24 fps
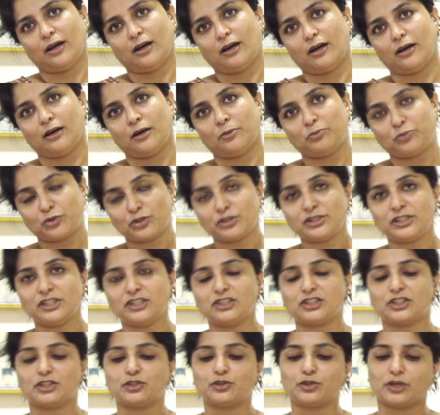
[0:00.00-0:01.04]
uh,
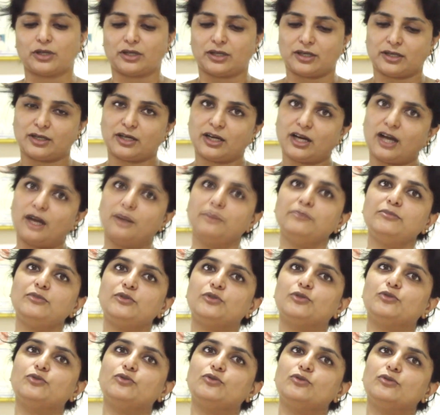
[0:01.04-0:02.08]
procedure to
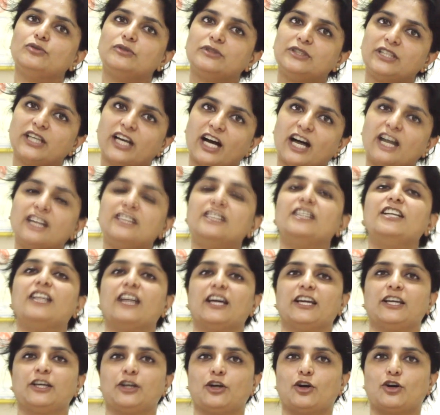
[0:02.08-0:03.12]
come to the
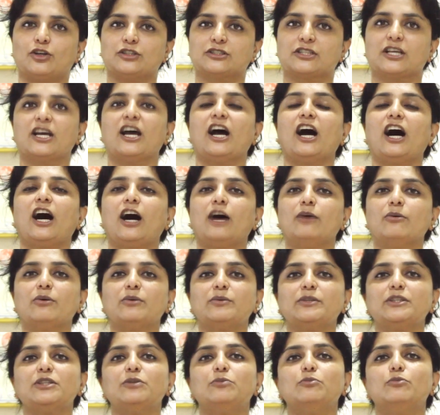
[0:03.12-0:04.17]
underlying cause.
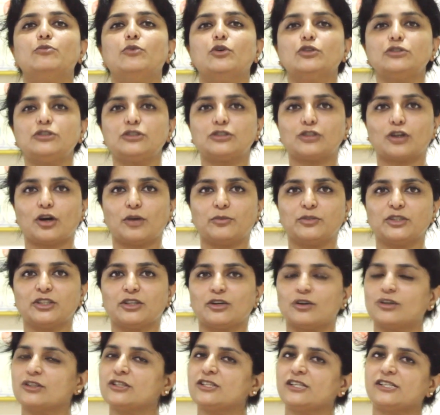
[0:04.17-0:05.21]
However, the most common
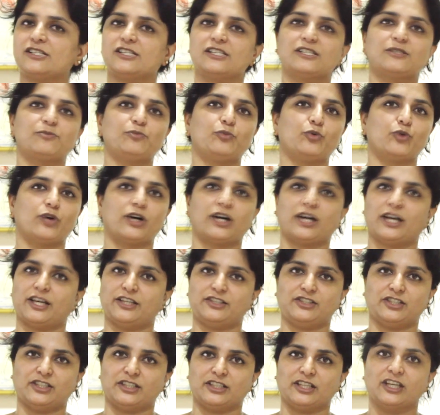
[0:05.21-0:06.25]
cause is just poor
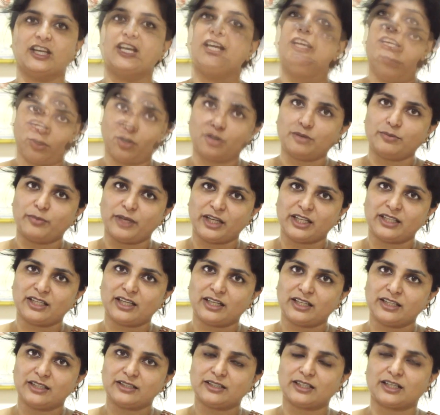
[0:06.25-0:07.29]
hygiene, not
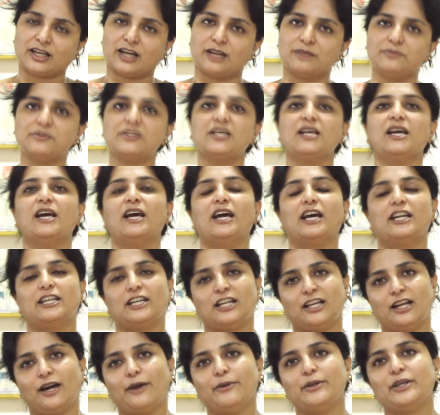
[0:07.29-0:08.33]
maintaining the gum and
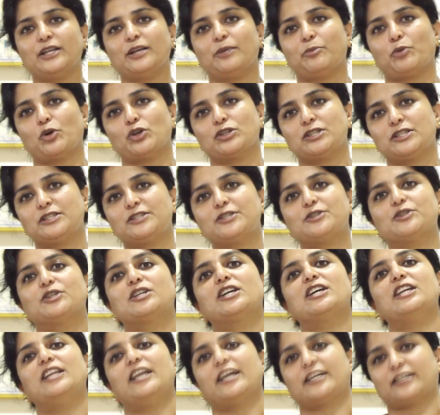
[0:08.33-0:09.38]
allowing deposits to
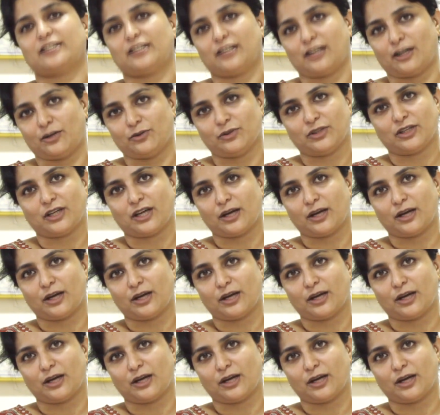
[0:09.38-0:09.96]
collect around the